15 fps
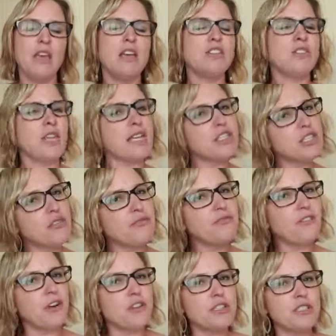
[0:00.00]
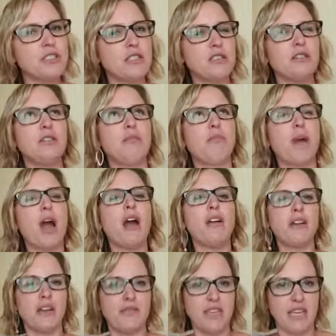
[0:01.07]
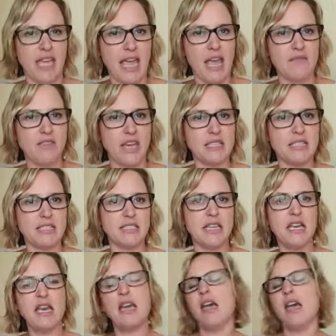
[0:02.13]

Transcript: So that's the first part of the canvas.